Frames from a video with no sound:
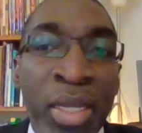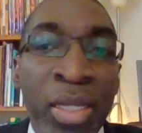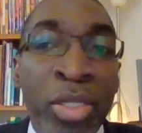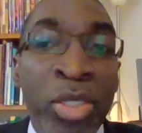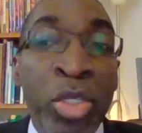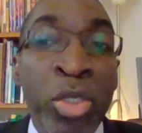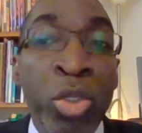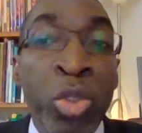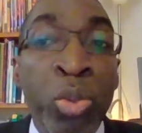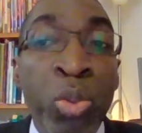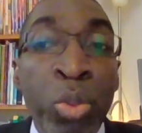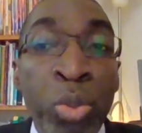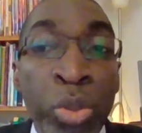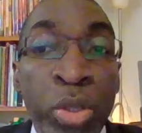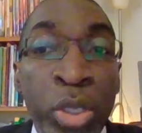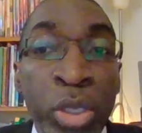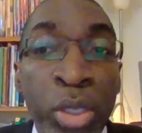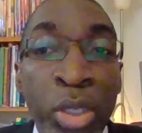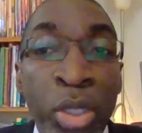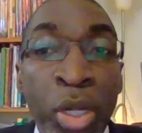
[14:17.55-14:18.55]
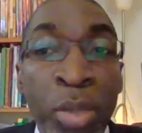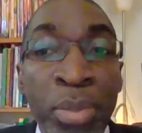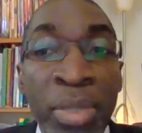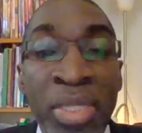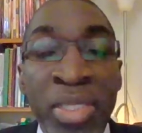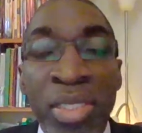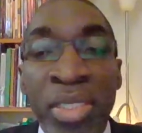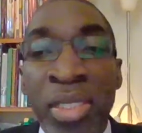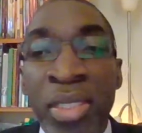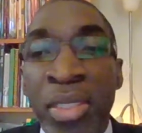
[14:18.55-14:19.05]
The youth
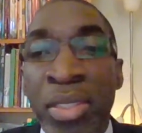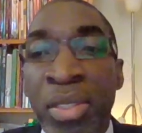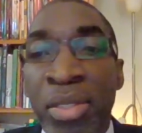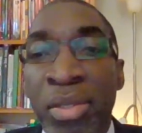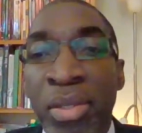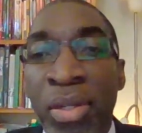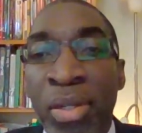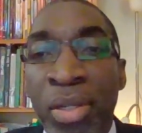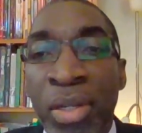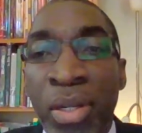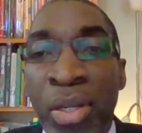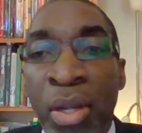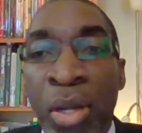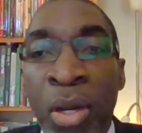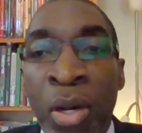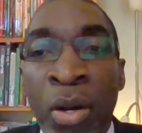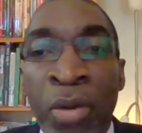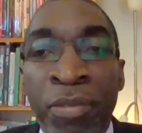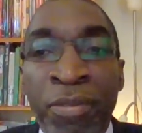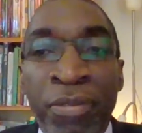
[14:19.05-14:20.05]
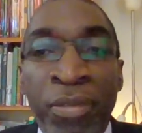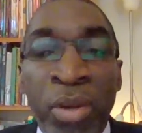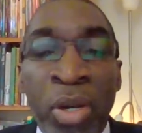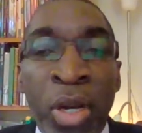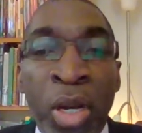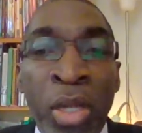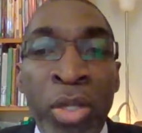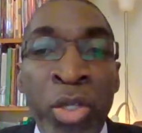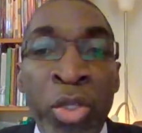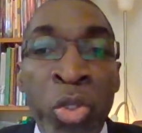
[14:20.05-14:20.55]
committee or
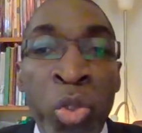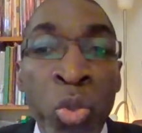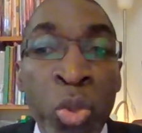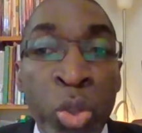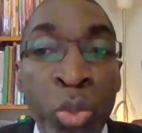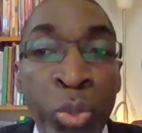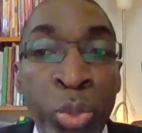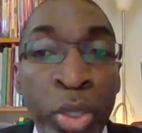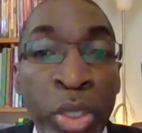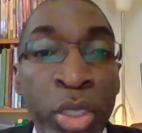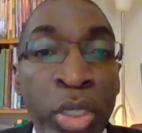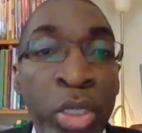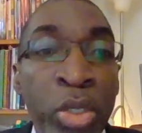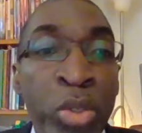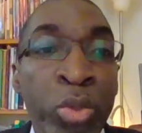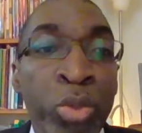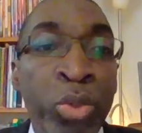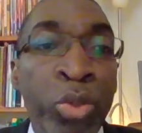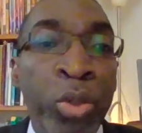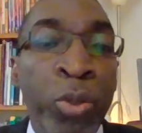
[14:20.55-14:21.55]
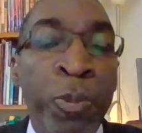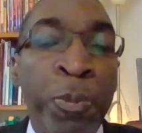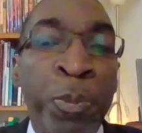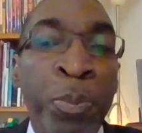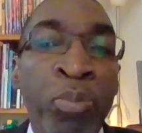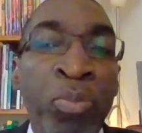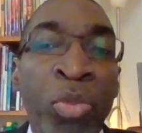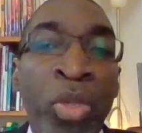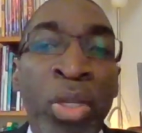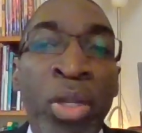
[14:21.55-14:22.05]
the youth working group
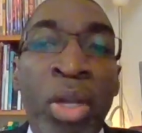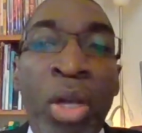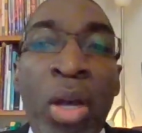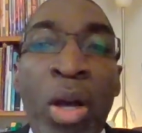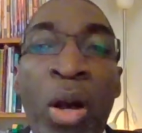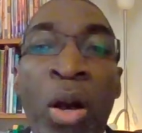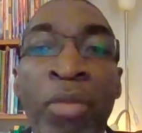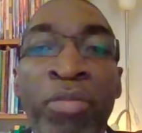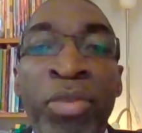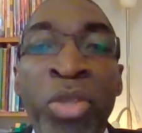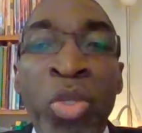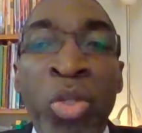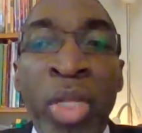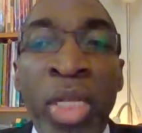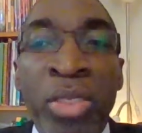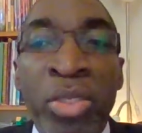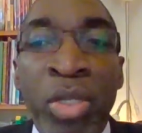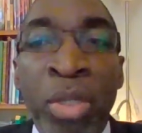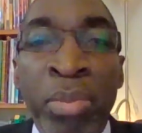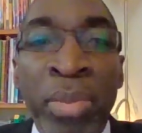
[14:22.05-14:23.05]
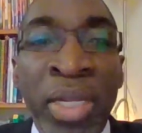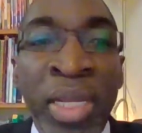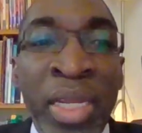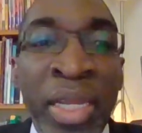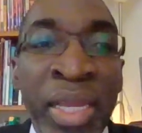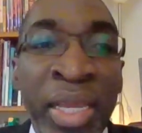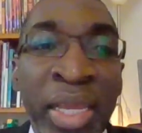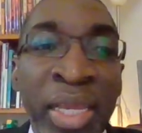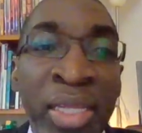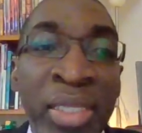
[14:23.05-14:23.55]
of the UNESCO Mail
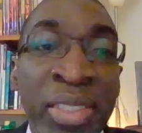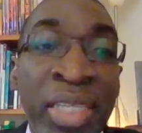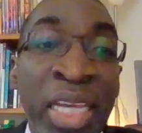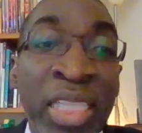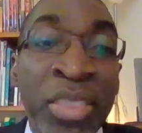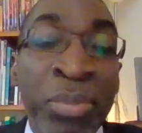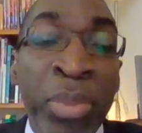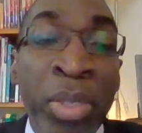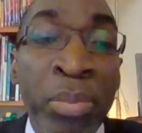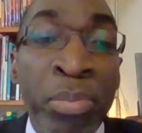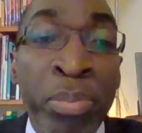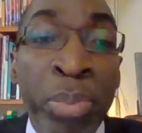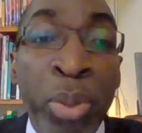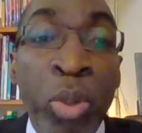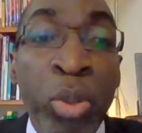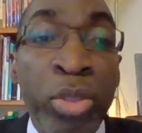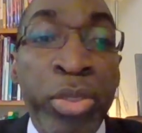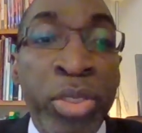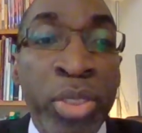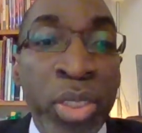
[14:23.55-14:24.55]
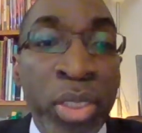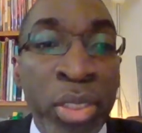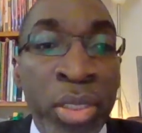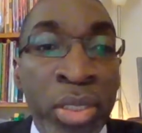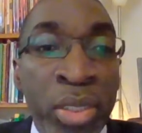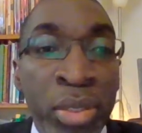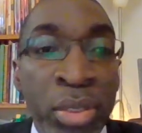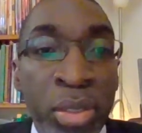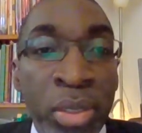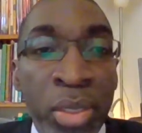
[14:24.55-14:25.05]
Alliance has been
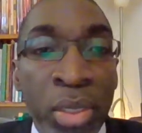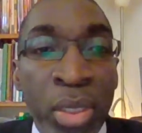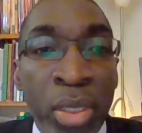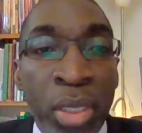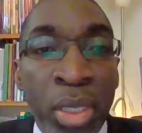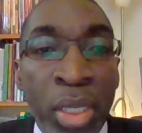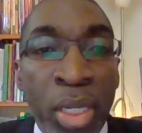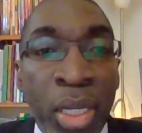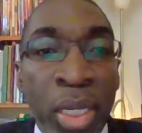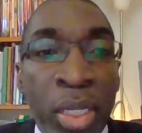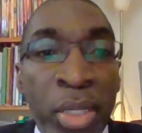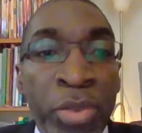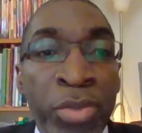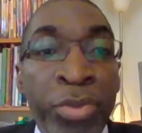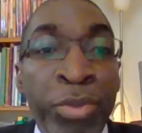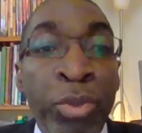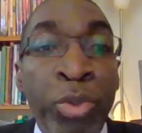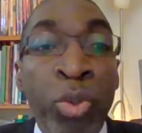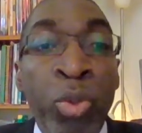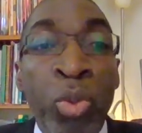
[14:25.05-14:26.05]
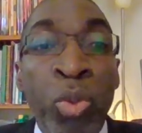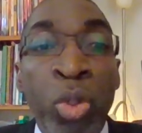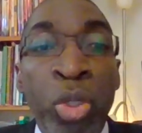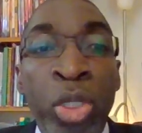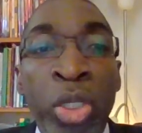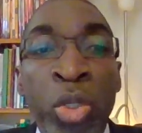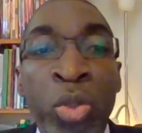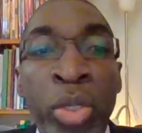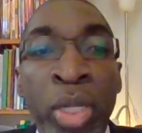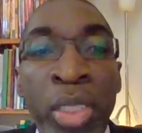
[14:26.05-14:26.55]
bolstered through
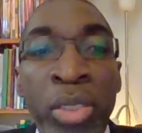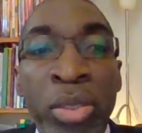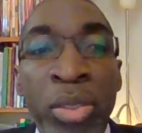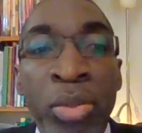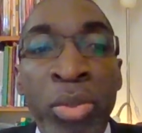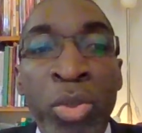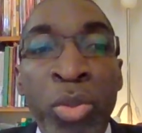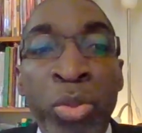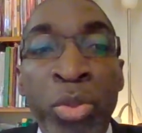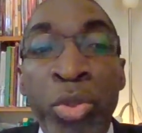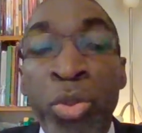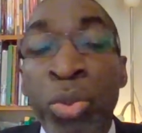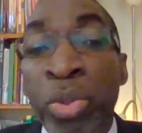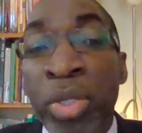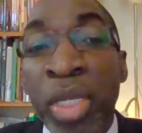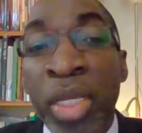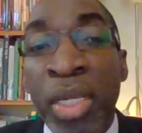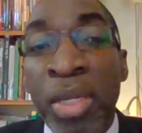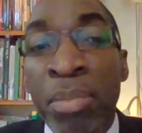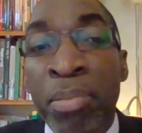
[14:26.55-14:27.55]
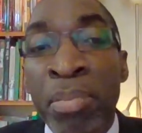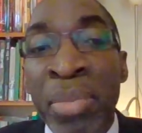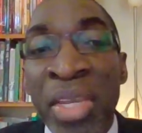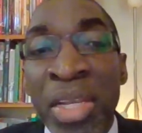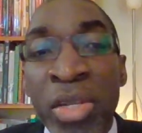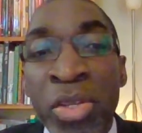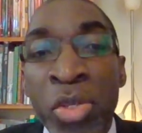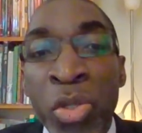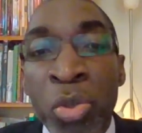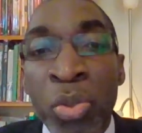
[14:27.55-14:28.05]
the
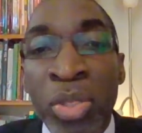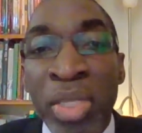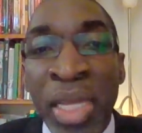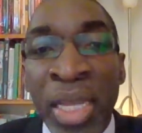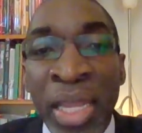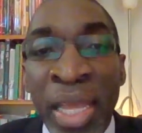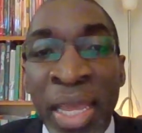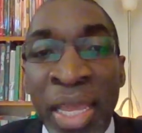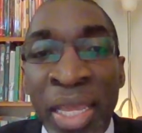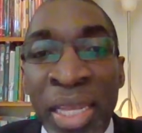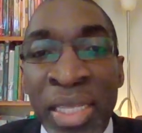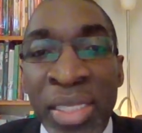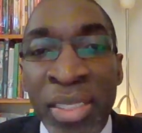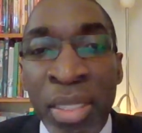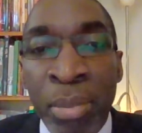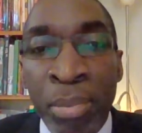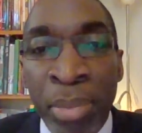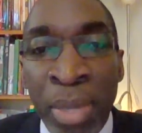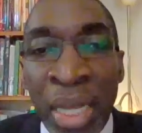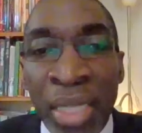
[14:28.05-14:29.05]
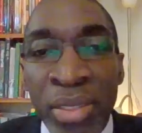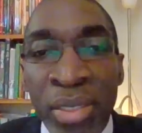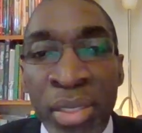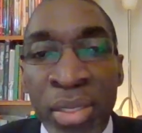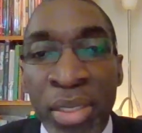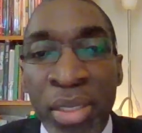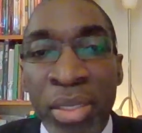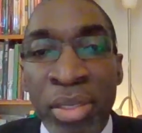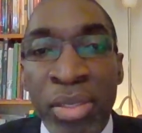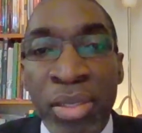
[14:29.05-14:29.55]
Male Youth Alliance
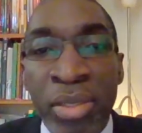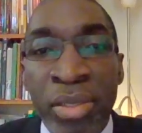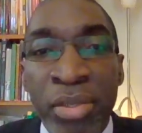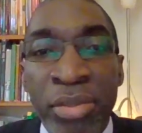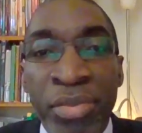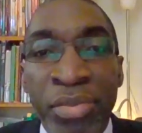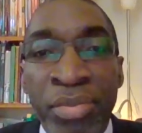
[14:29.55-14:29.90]
ambassadors.